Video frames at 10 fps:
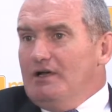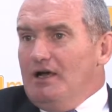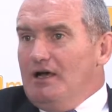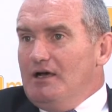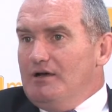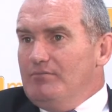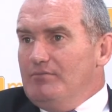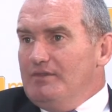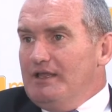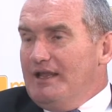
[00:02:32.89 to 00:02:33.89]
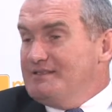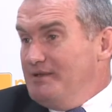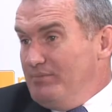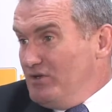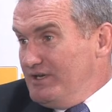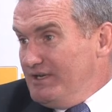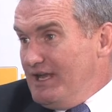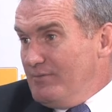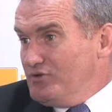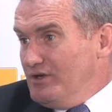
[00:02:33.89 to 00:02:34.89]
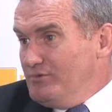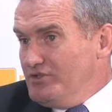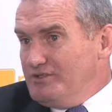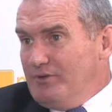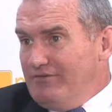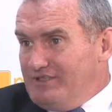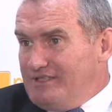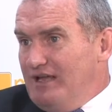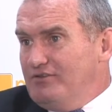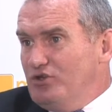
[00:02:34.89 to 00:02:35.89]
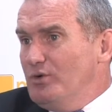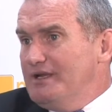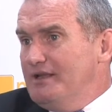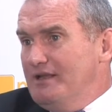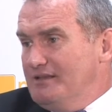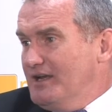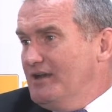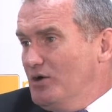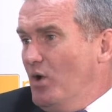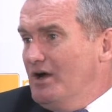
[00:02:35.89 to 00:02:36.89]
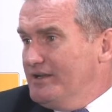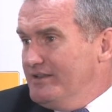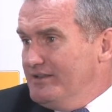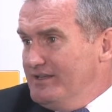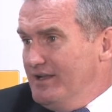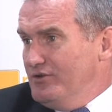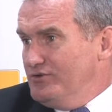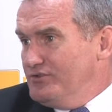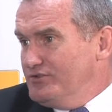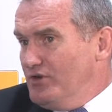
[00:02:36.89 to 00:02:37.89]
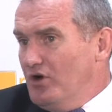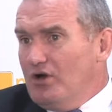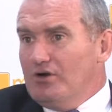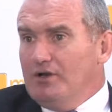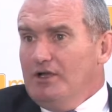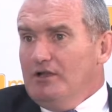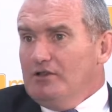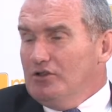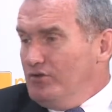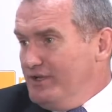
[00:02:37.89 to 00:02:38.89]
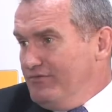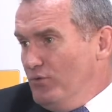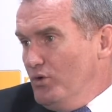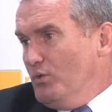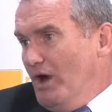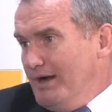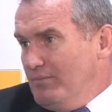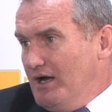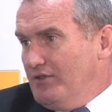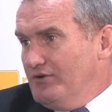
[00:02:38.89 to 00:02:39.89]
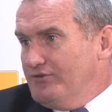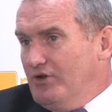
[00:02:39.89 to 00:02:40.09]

that has the ability to capture images, but if it's not doing it at the kind of quality that the end users are looking for, why bother?